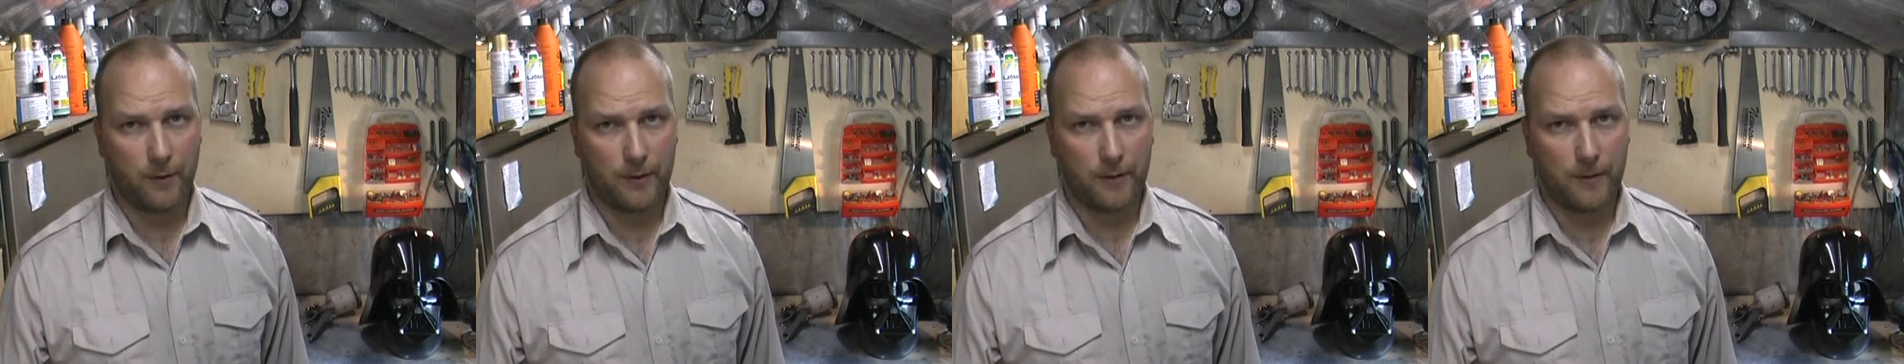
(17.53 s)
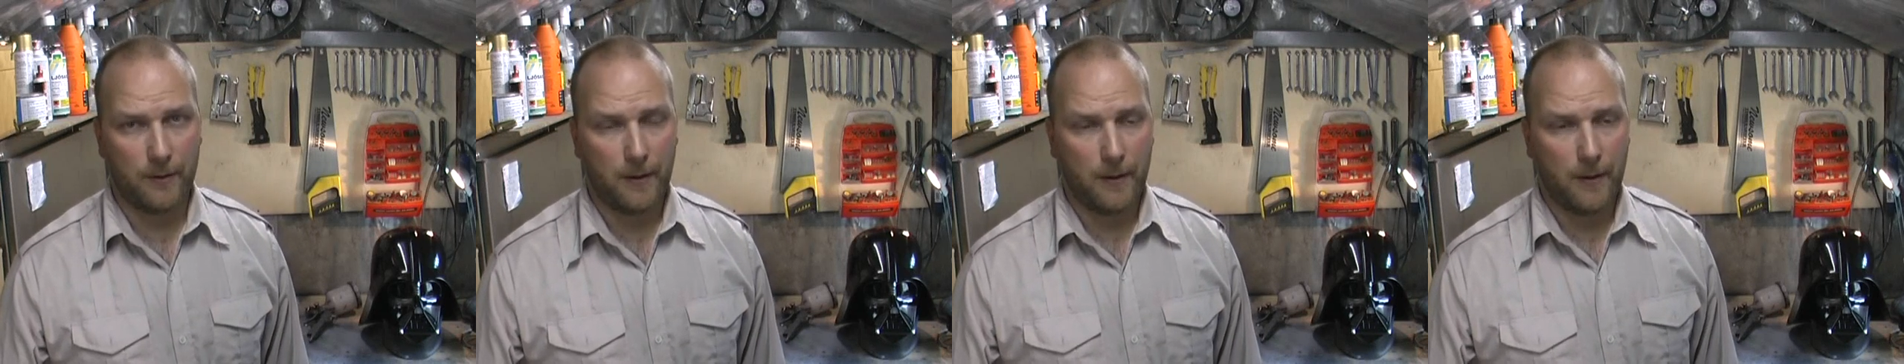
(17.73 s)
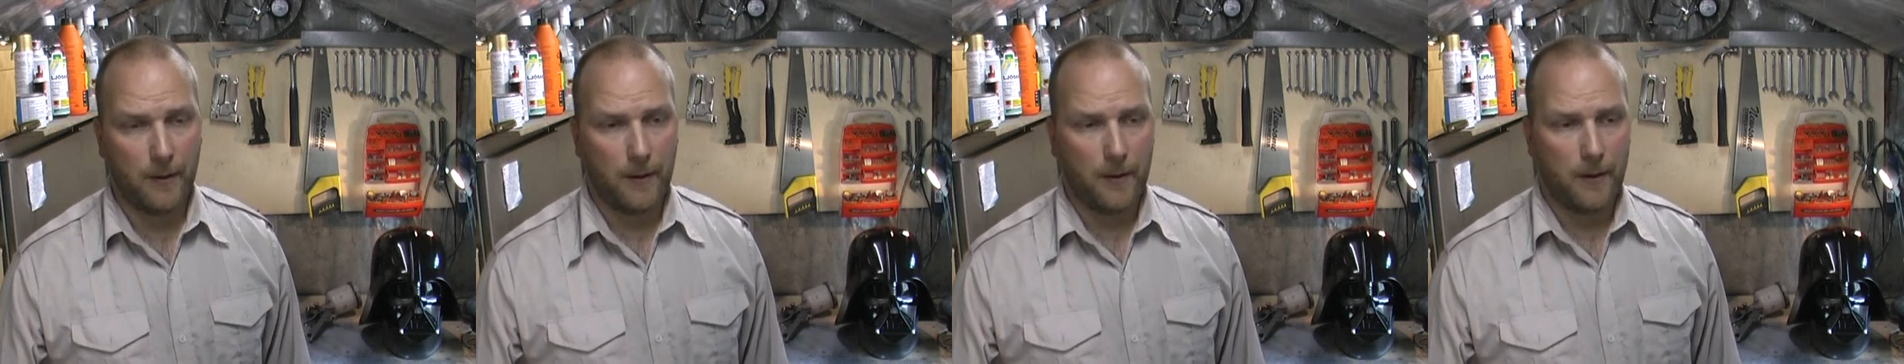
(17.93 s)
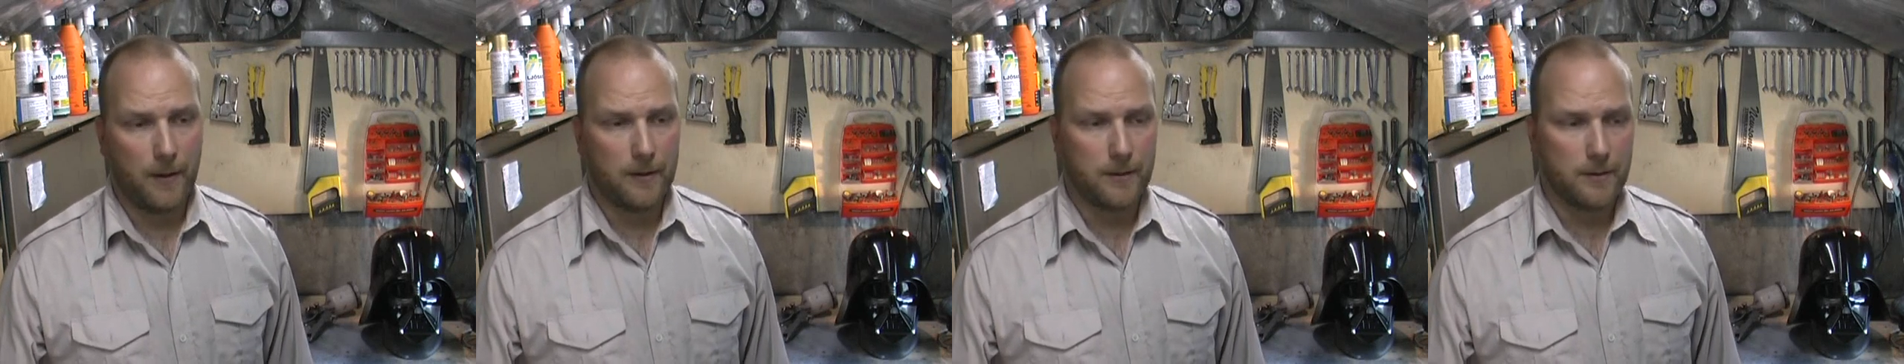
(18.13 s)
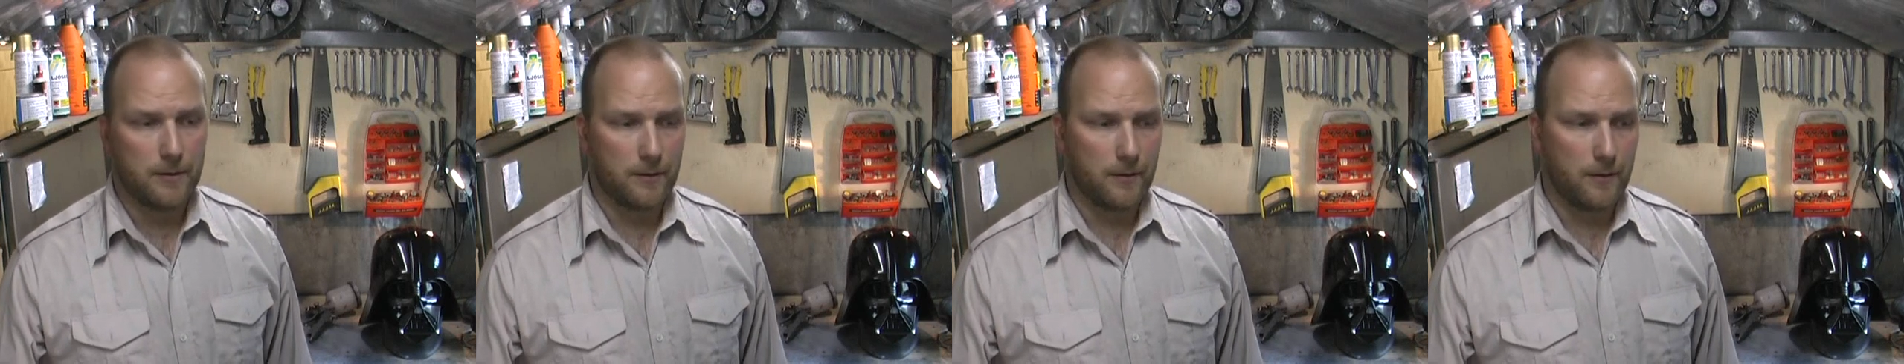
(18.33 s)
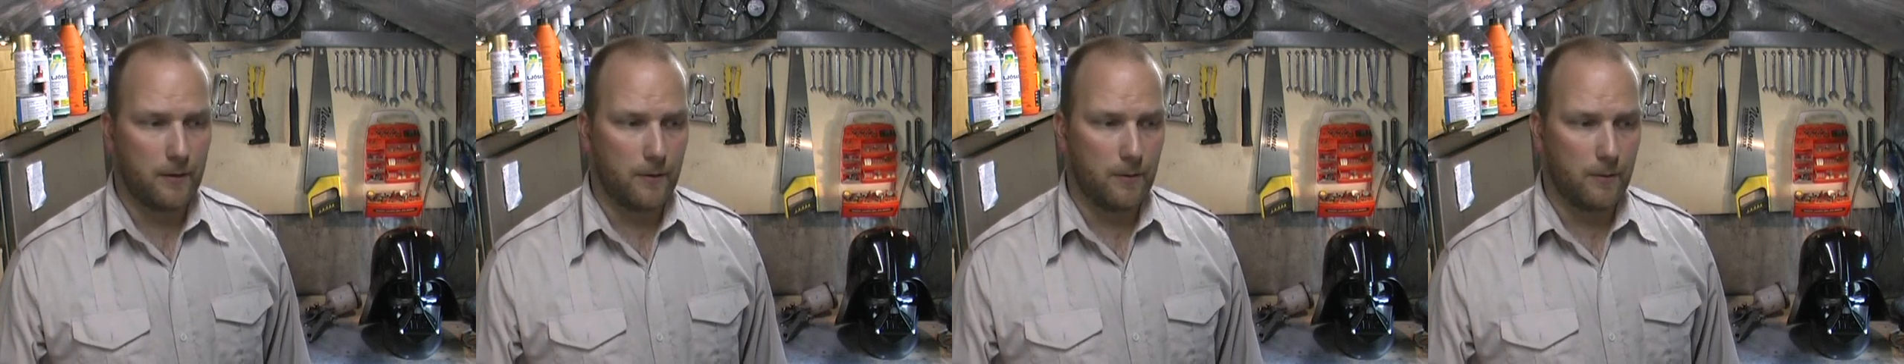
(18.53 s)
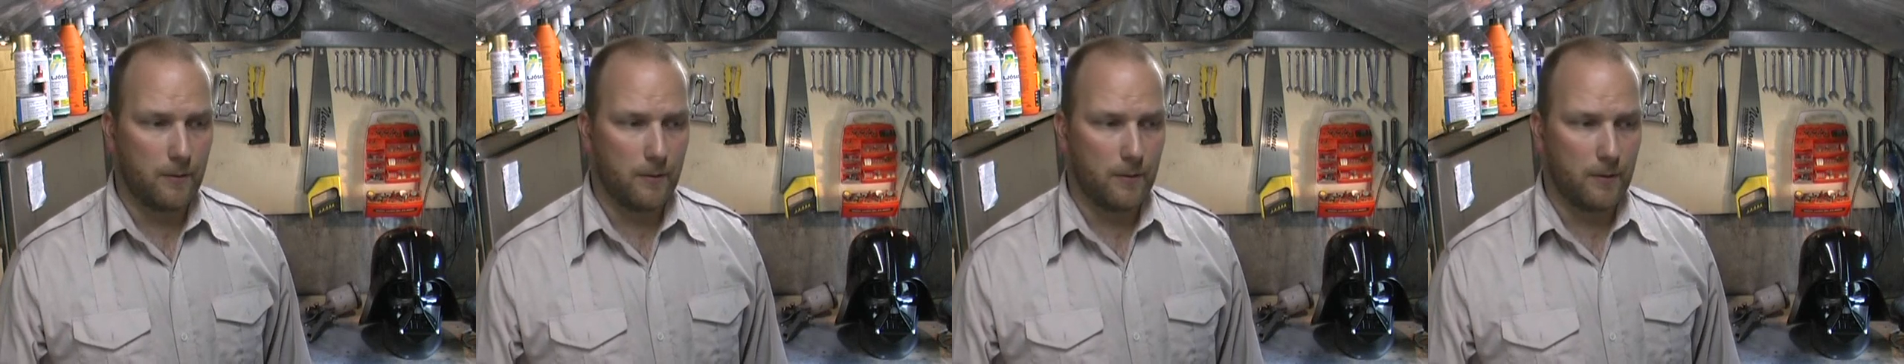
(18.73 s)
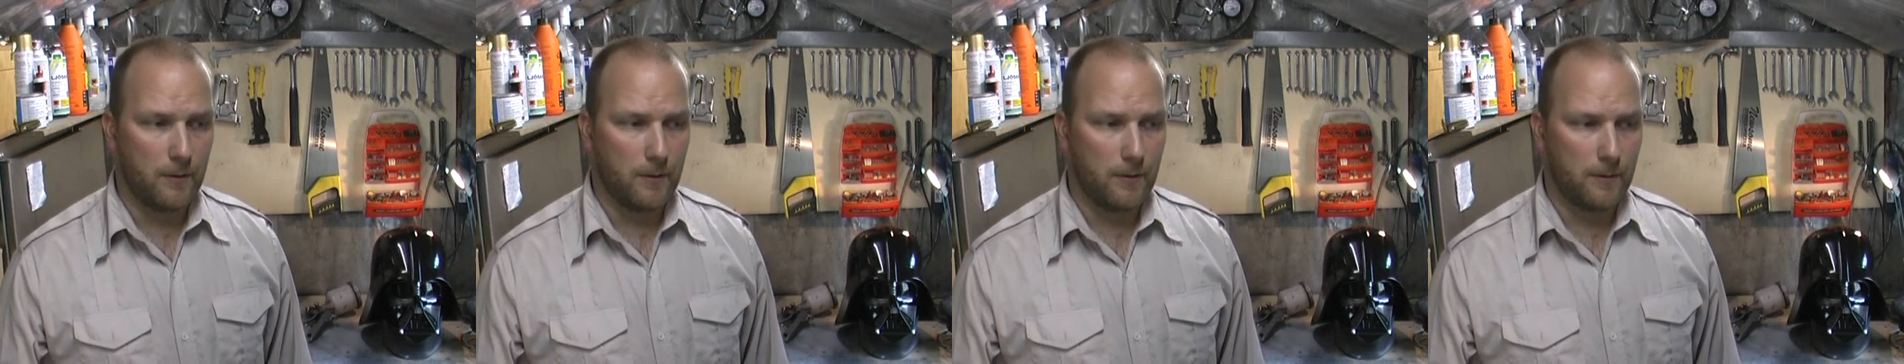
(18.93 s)
it.
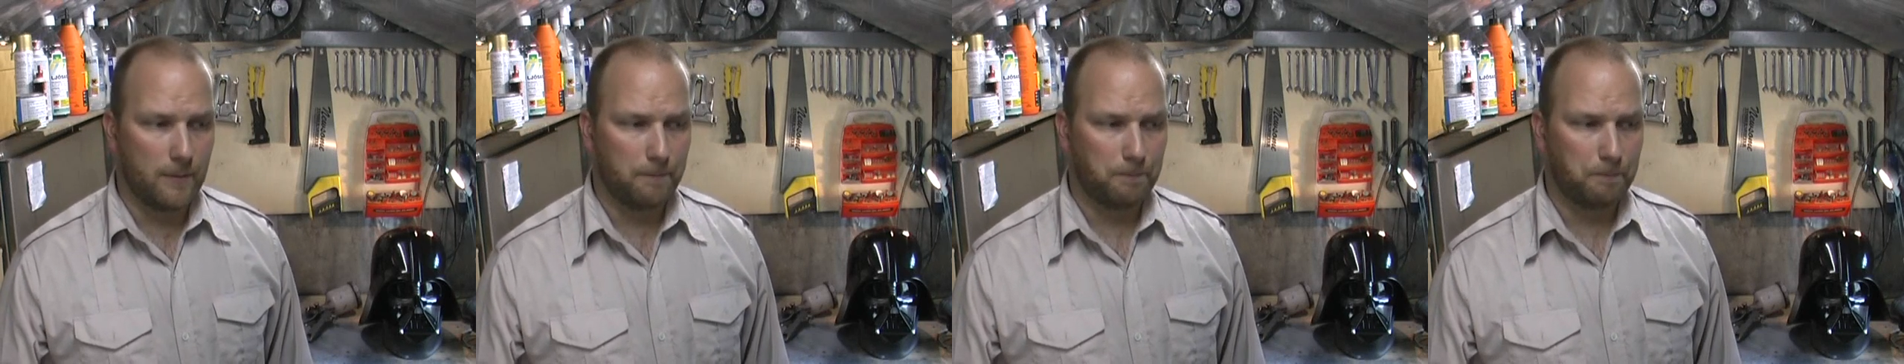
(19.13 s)
So